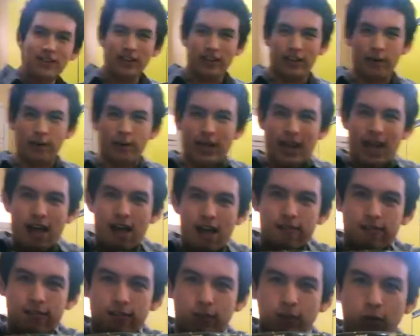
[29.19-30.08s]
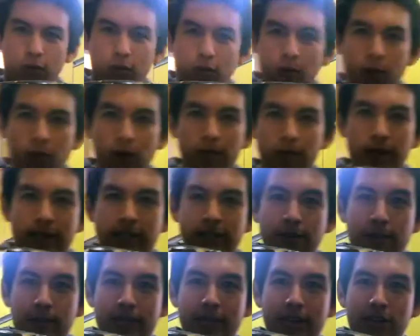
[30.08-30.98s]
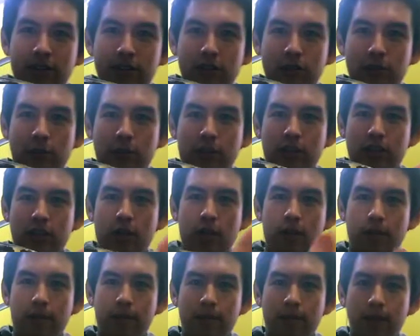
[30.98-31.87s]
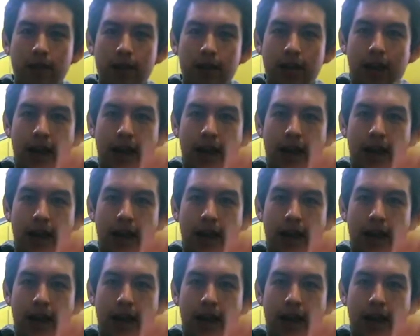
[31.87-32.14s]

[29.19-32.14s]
Here we have one mix of potatoes with some